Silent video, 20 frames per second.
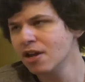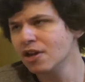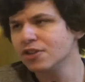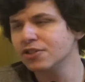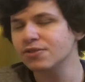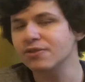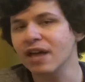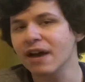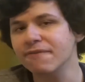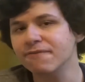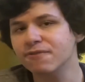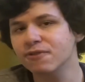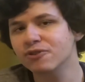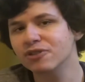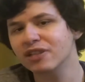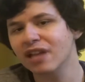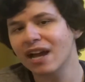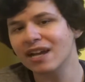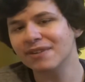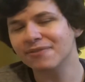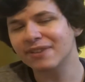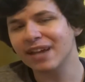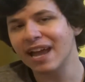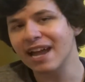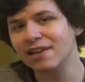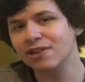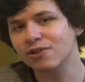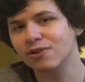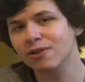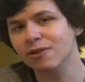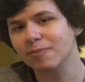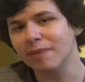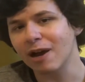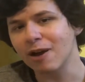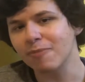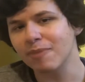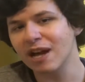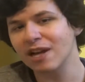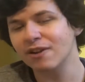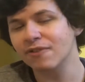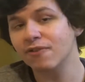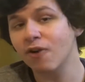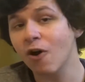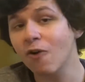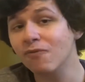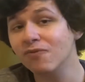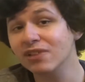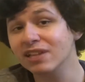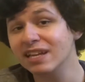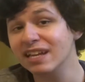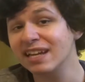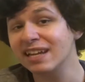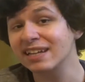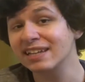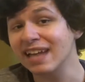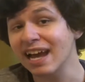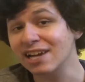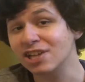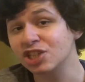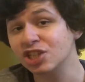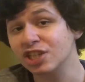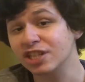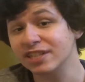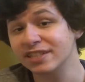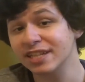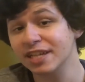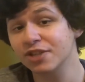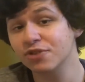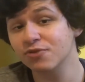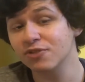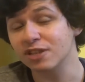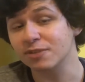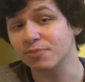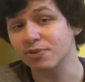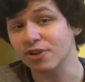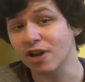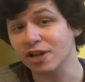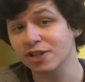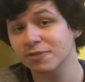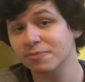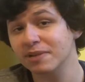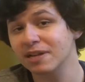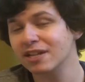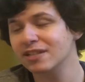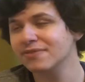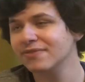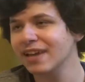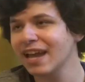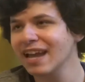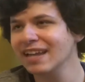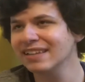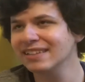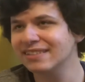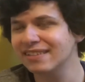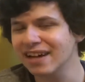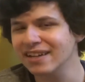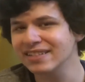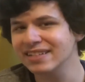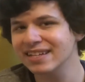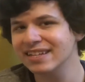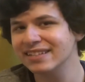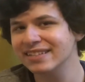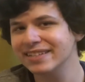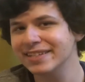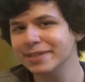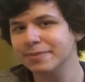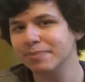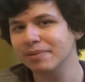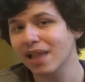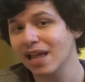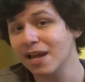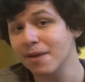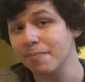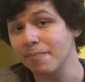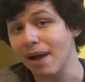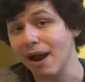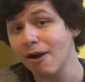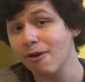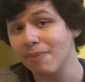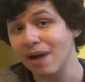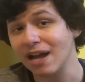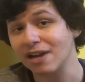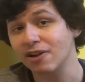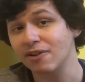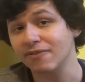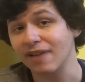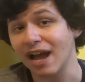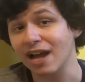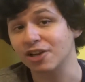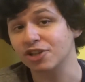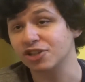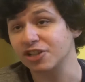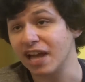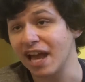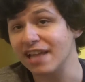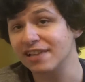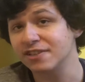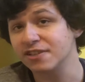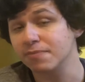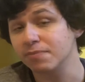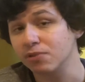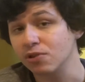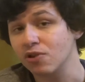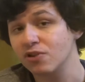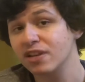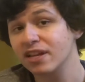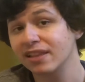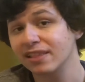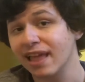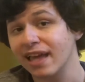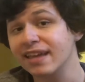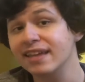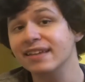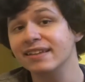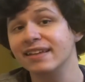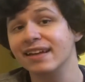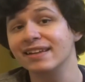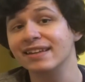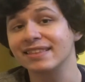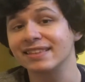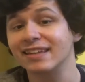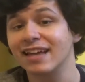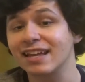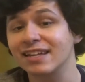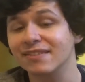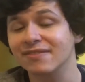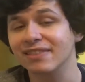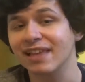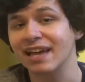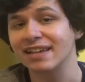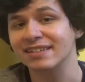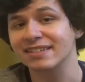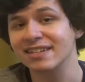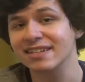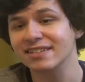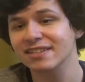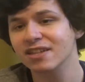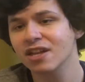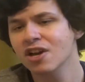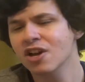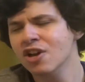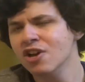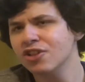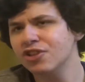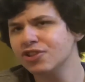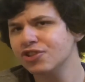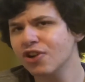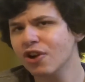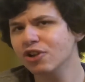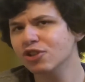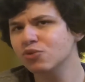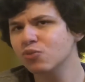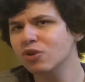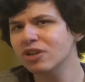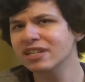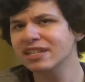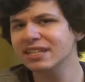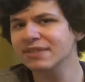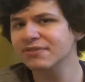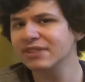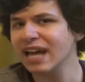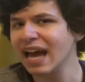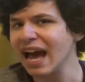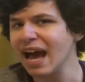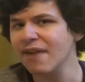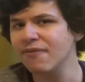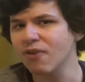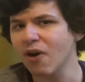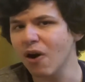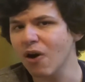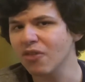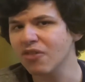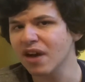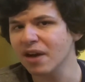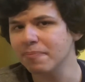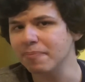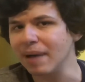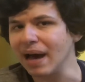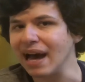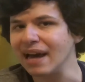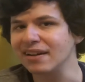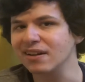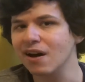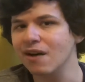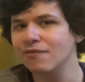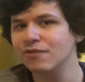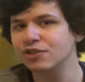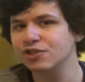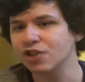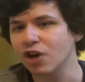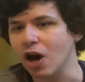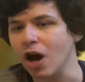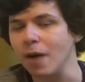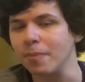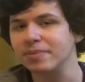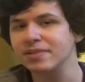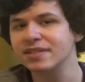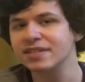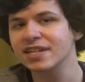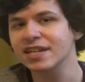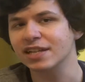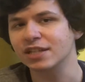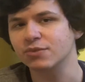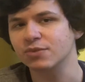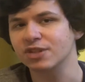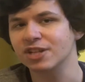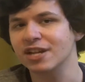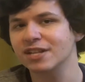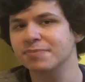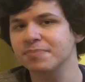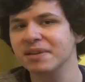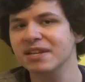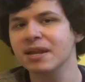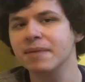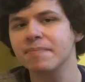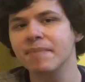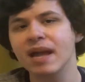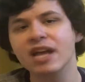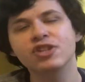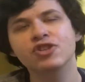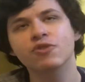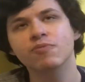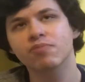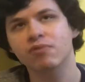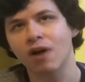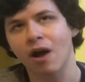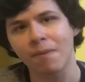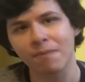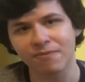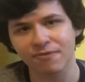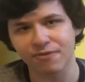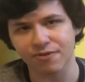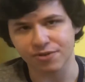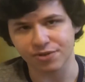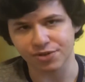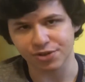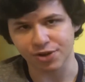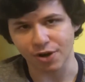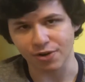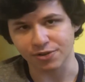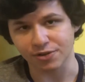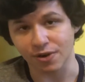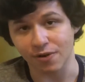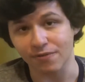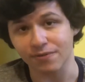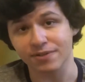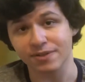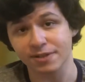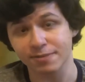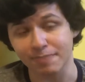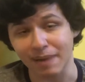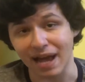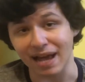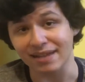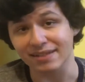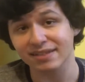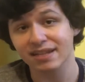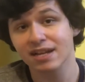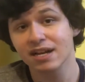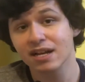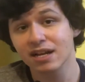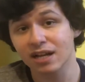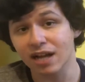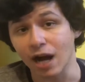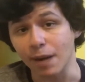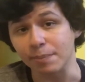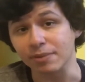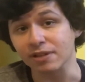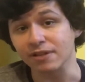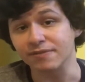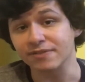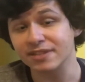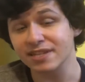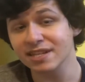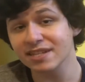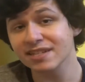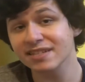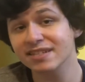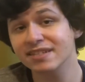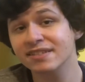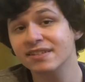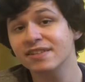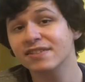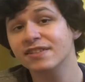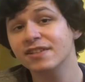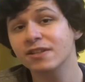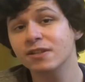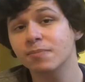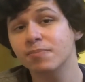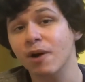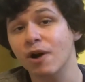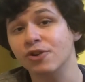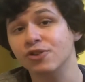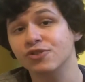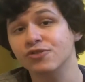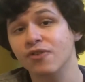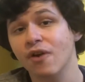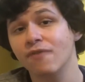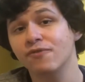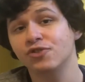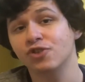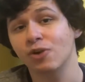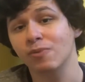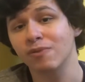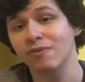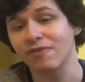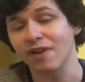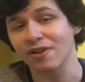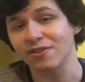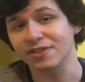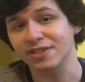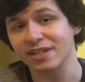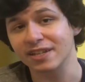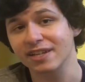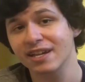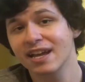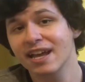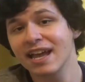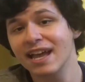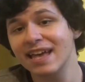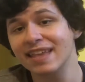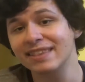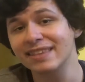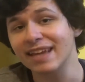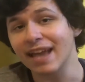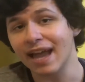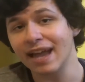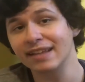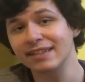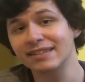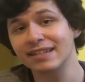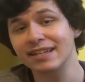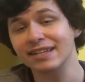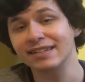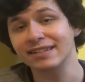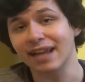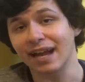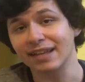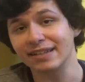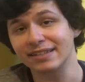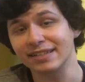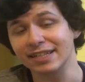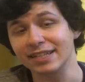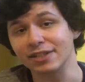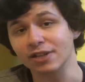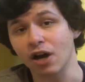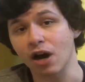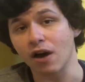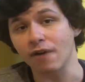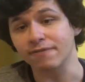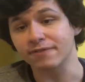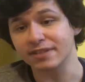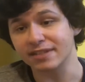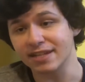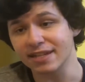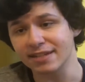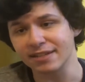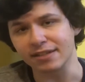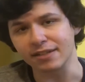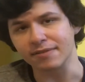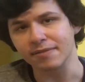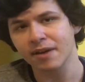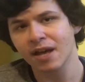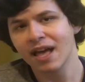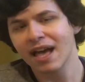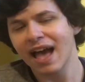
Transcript: So that first line of Kane, Hertl, Barabanov, hopefully it can actually continue its production, because if Kane does indeed play and Barabanov actually ends up looking like he did at the end of last season, the Sharks wouldn't even have all that bad of a top 6, which has been a major problem for the Sharks over these past couple of seasons since the departure of Joe Pavelski in the 18-19 off-season.